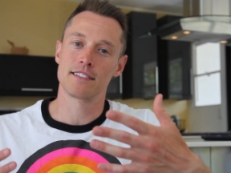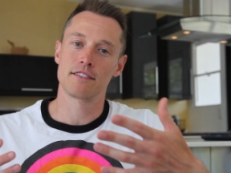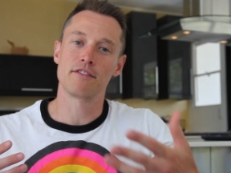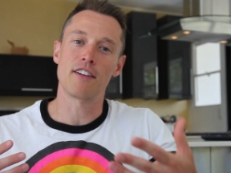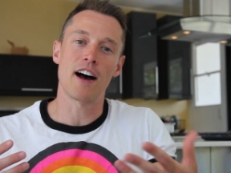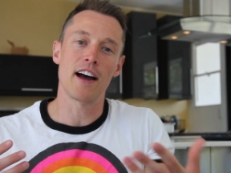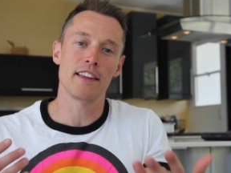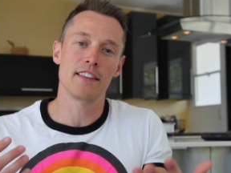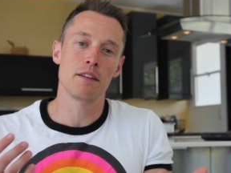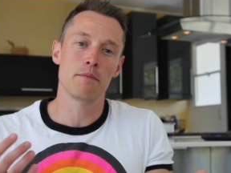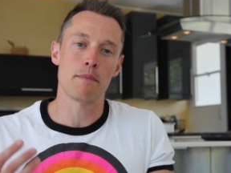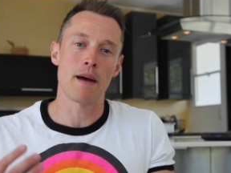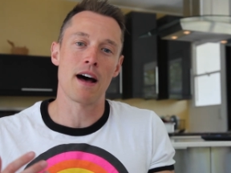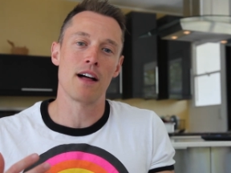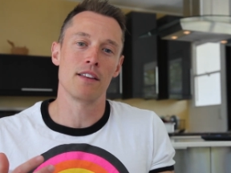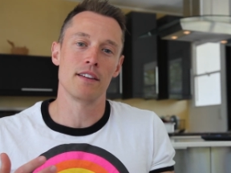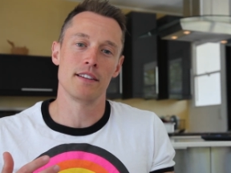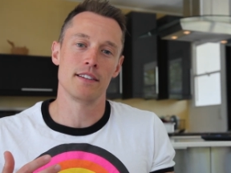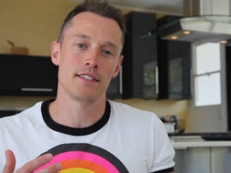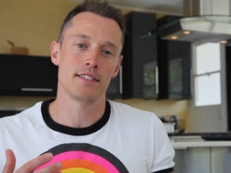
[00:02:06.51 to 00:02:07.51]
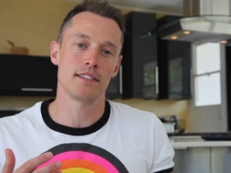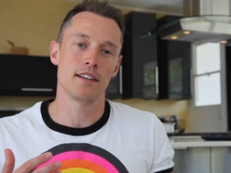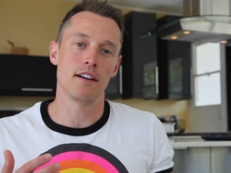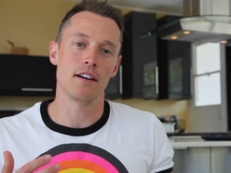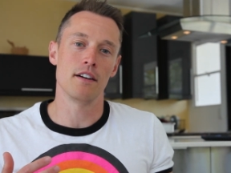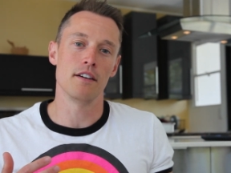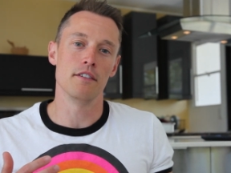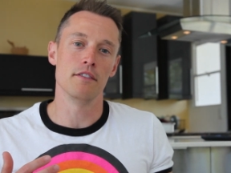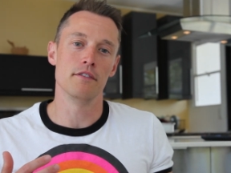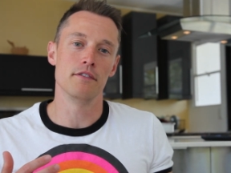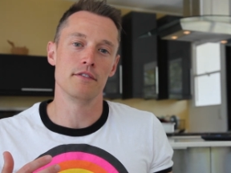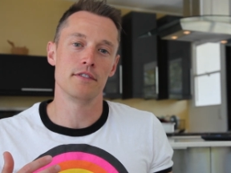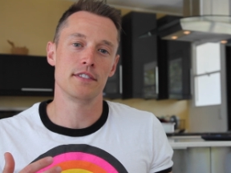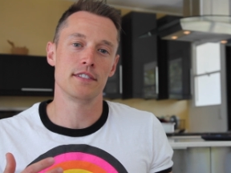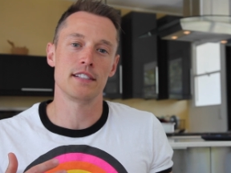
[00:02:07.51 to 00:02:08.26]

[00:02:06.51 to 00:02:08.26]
find the balance of